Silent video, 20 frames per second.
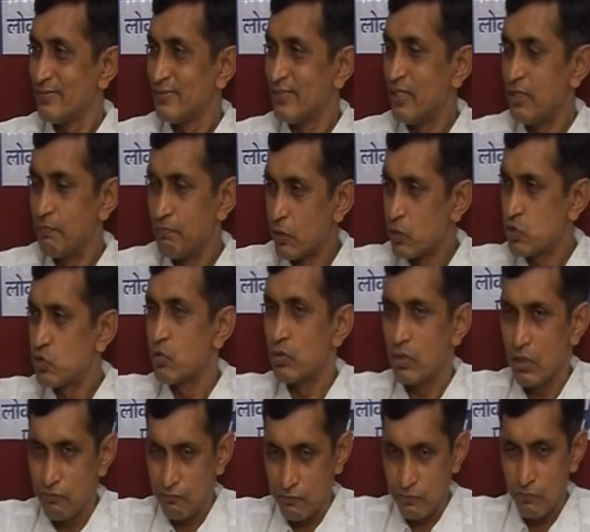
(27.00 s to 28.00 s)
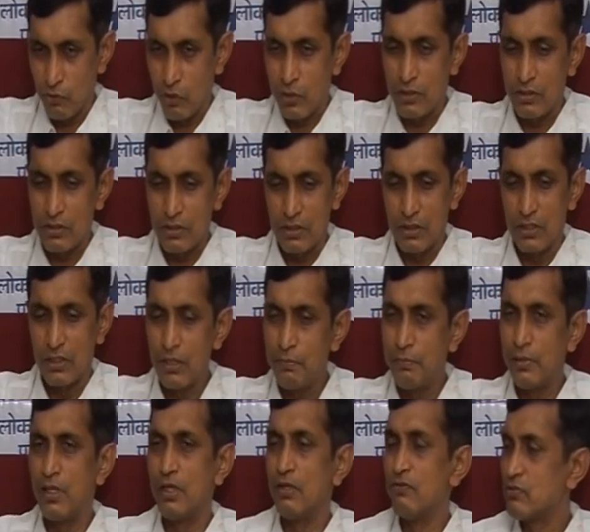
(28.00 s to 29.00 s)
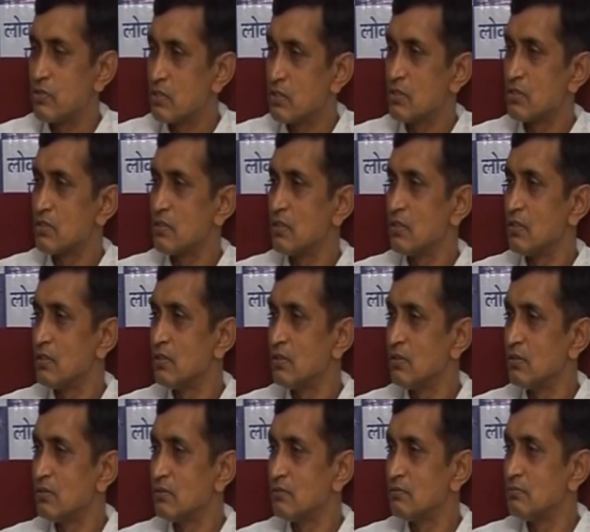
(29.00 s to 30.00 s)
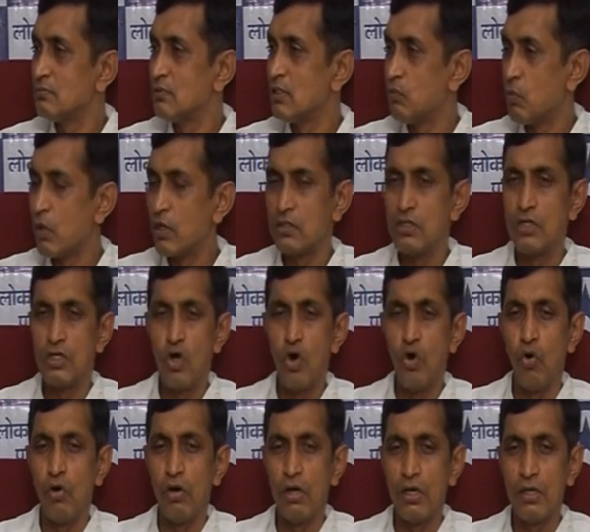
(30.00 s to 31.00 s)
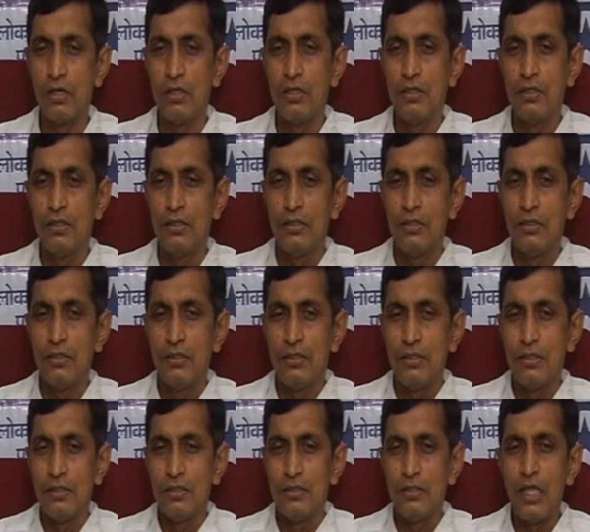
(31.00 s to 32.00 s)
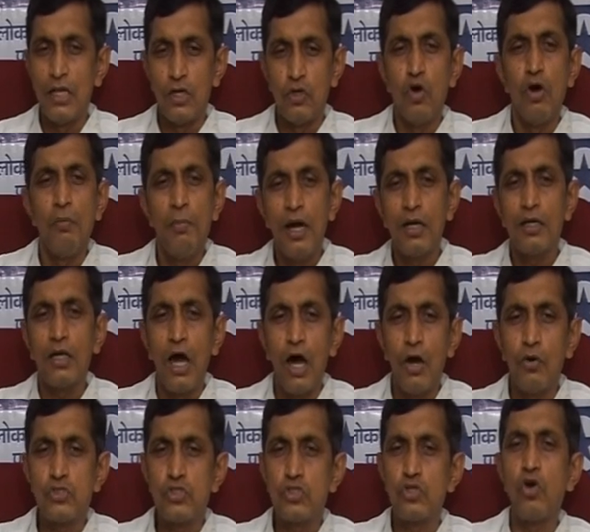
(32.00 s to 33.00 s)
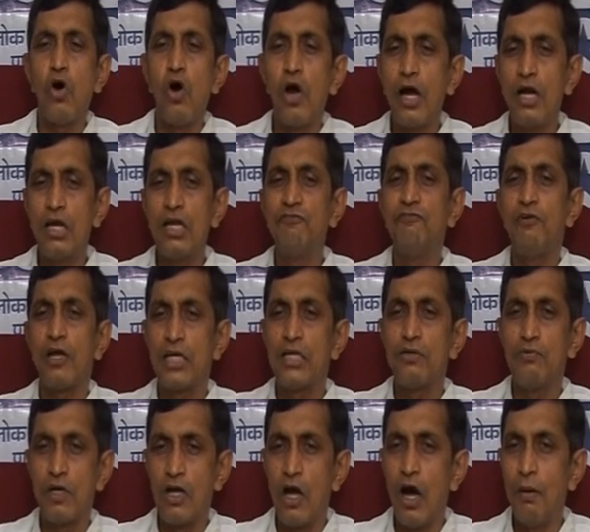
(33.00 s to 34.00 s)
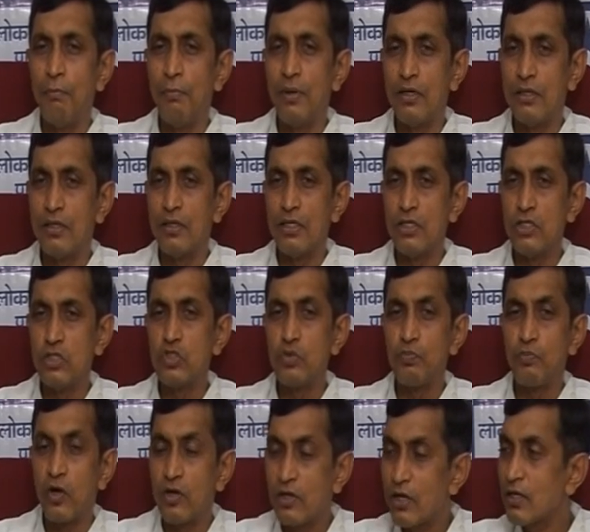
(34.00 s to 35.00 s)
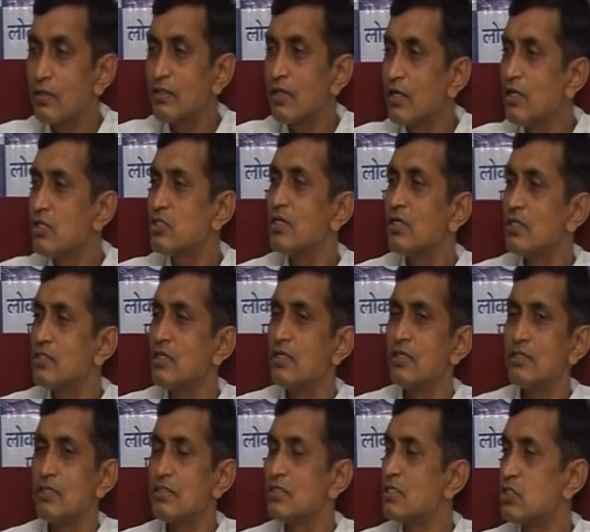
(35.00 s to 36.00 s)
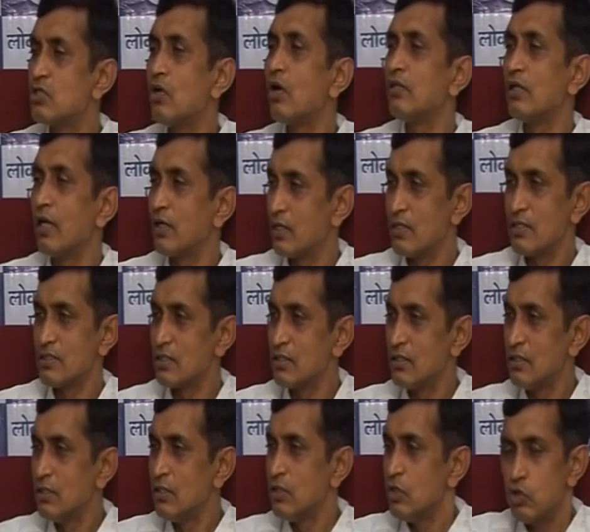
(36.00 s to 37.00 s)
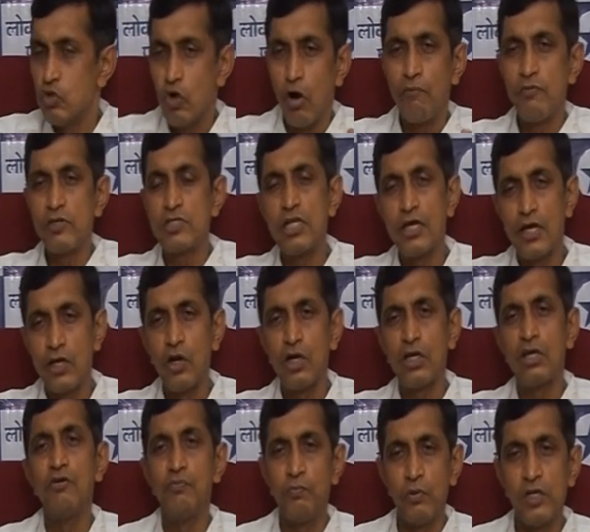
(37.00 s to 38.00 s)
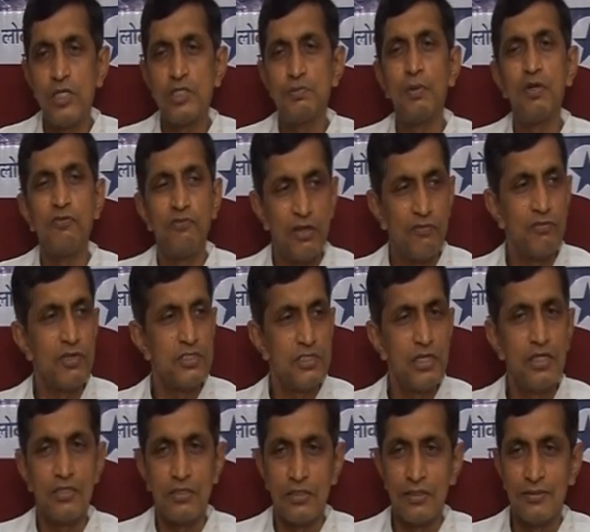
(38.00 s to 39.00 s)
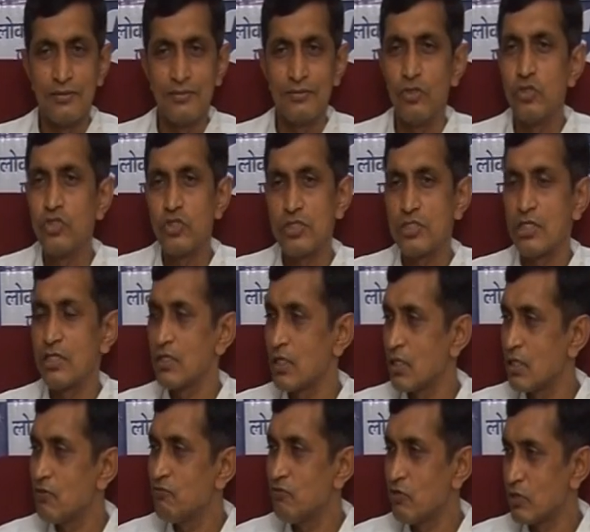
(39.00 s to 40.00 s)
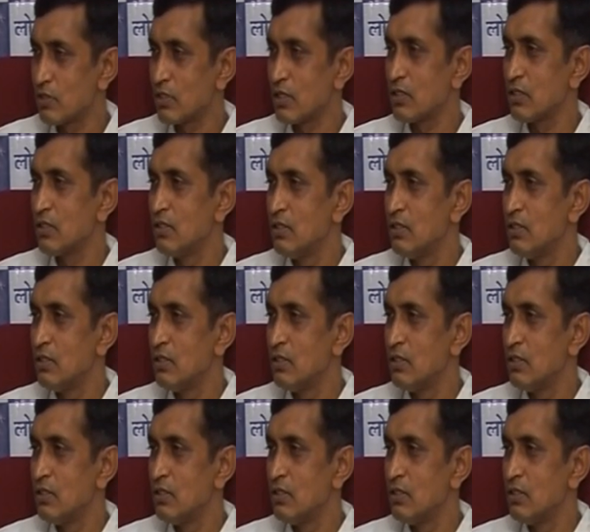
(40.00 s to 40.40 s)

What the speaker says: in pursuit of what he believes is a worthy goal, then no matter how strong and effective a government is, to protect the innocent citizens is not that easy. You obviously cannot have a policeman for every citizen. No society can afford that.